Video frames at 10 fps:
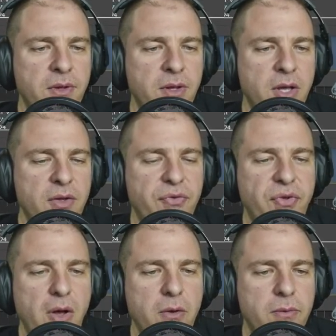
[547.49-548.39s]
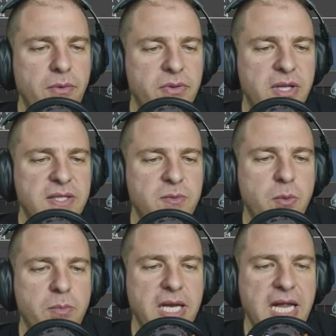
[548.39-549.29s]
So these will be
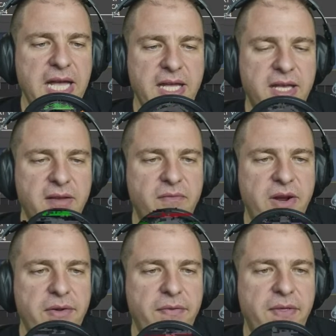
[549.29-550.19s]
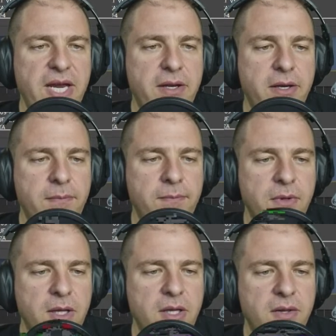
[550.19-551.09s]
like very thin,
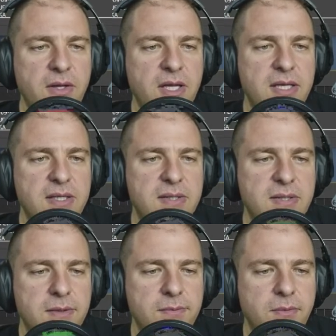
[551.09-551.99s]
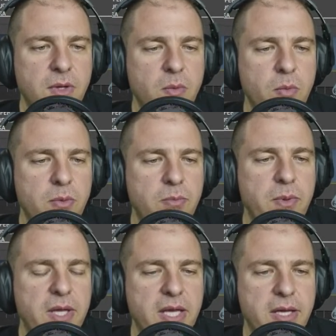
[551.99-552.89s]
these will
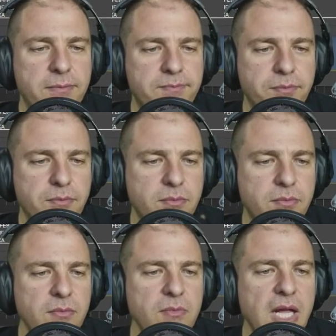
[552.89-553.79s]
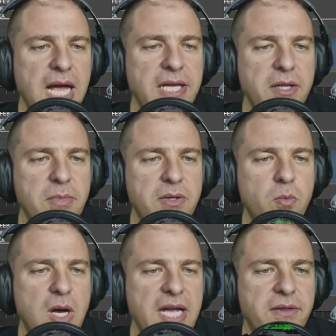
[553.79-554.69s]
be a little bit
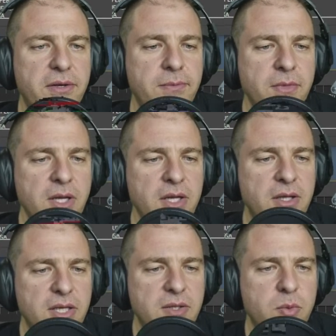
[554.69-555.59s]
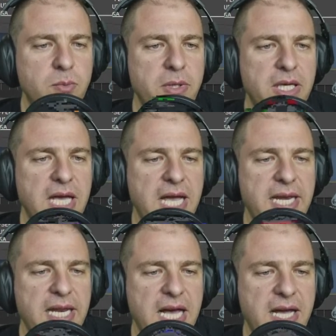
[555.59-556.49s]
wider, this will be a
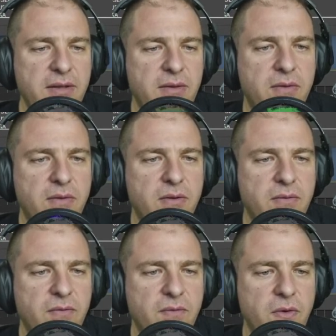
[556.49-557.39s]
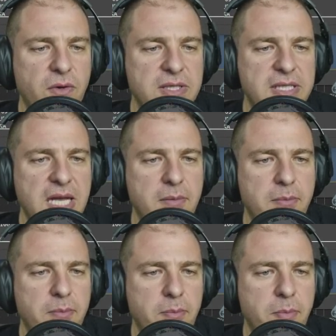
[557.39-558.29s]
light, for
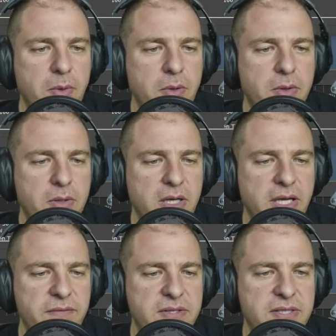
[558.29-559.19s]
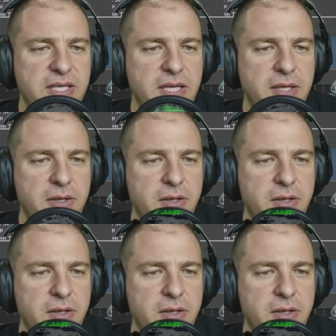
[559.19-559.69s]
example, I've seen